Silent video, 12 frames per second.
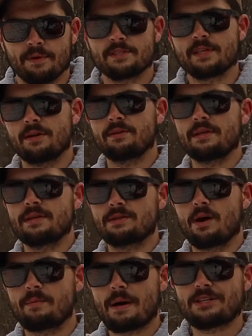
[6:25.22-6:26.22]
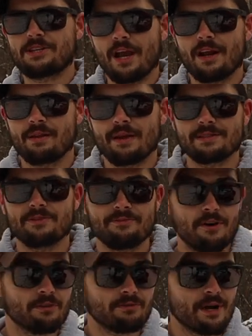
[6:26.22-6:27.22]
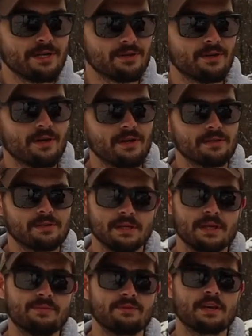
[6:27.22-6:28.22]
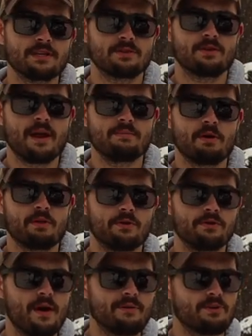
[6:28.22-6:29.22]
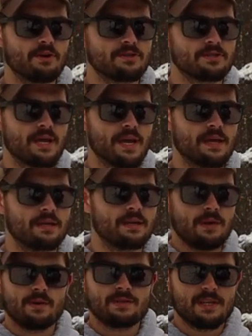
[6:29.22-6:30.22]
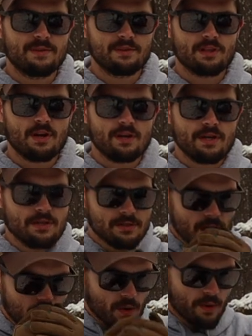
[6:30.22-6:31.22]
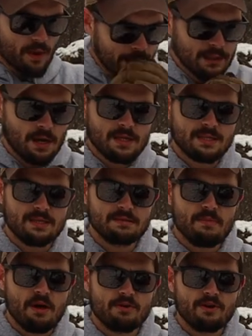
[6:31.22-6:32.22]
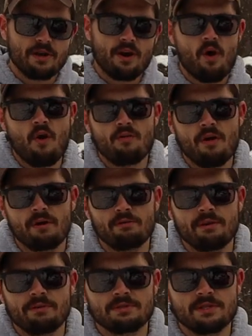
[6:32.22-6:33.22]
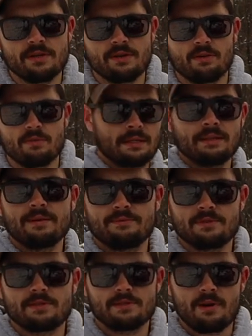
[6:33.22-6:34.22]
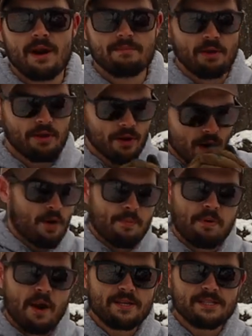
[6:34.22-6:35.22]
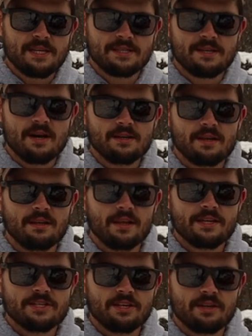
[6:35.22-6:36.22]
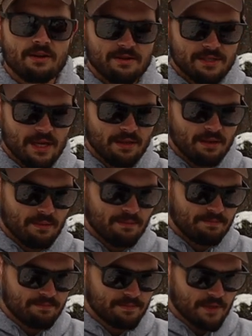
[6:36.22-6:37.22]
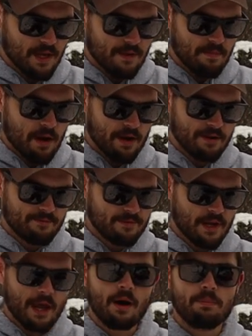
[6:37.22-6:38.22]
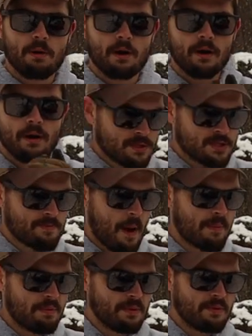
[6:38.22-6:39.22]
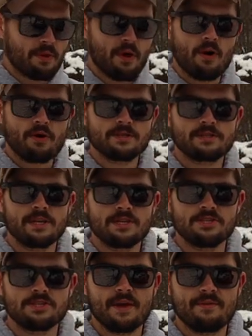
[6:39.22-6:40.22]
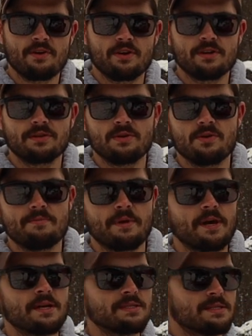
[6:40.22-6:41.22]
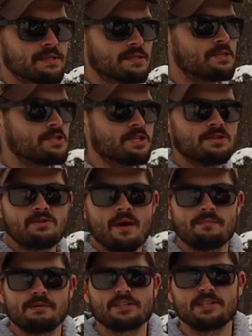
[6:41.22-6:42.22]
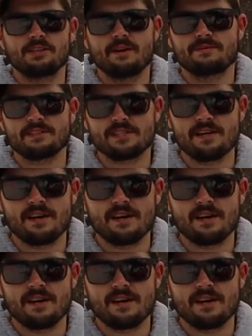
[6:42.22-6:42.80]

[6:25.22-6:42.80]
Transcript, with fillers: gonna sell these on my channel as a fundraiser to give to his grandmother. You have to understand, he wasn't even 30 years old. He lost his mother in a car wreck when he was little, and he lived with his grandmother. They're appraising his gun collection, and they're selling them to get money to help her, which is probably one of the hardest things she's ever going to do because she knew how much he loved his